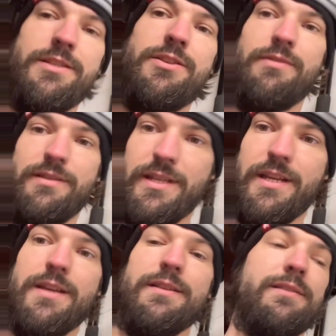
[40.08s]
you can
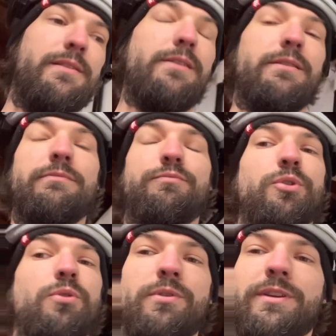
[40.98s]
see, it's not
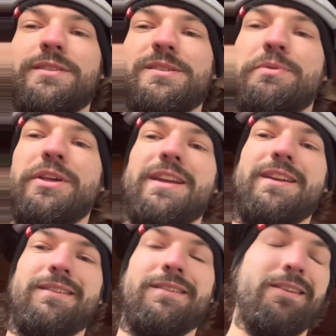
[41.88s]
going as planned.